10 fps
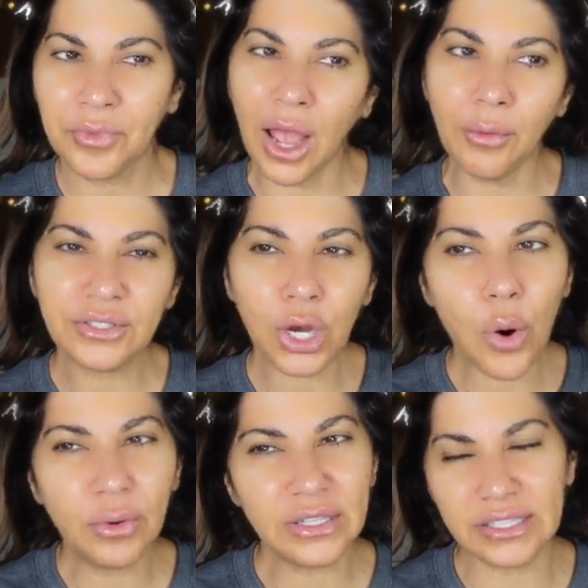I want to
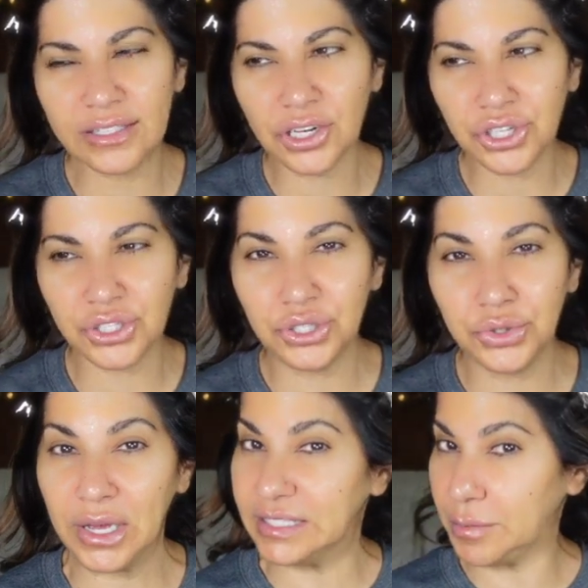open the discussion
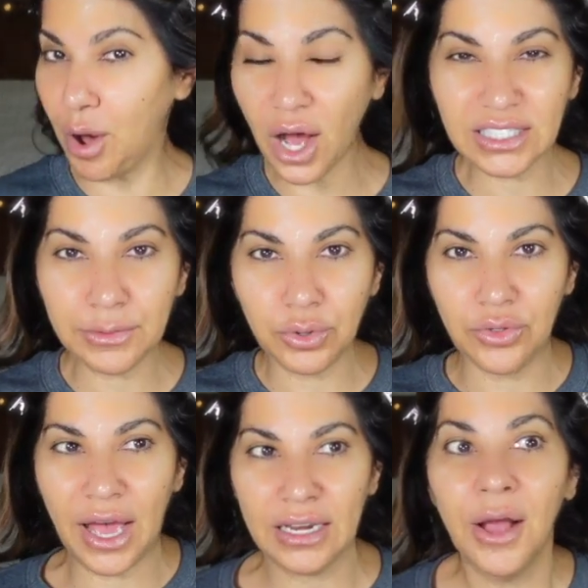to, is it possible
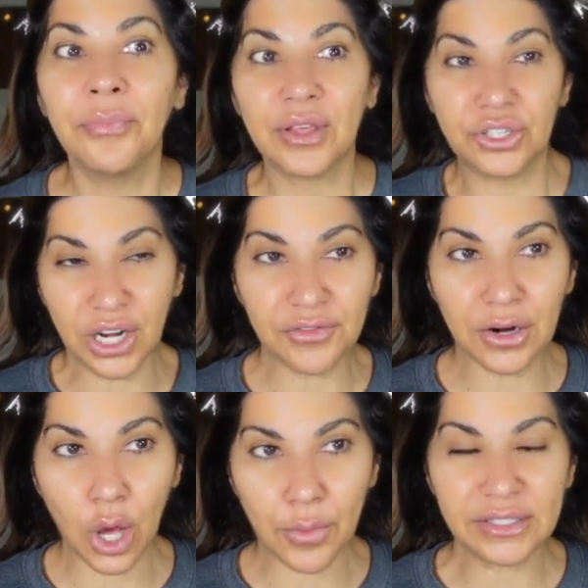that Jennifer
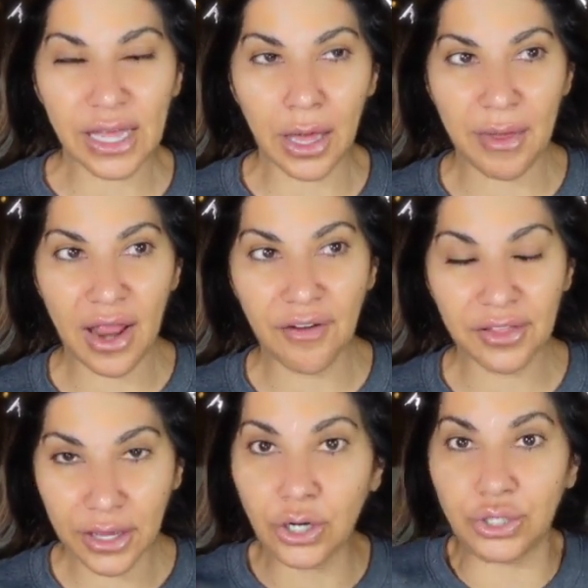Lopez and Ben
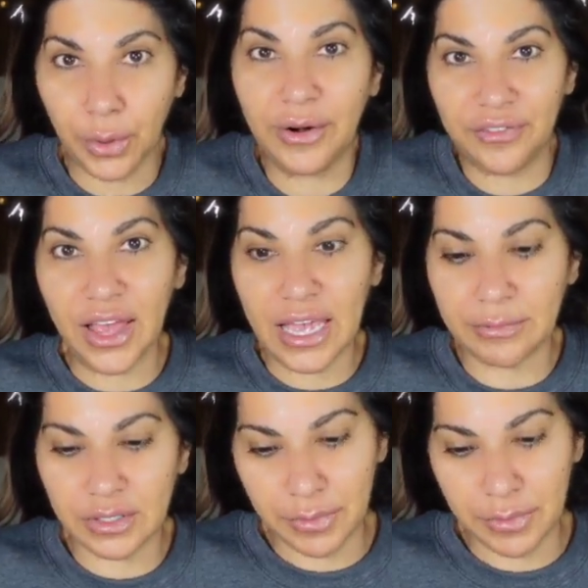Affleck are twin flames?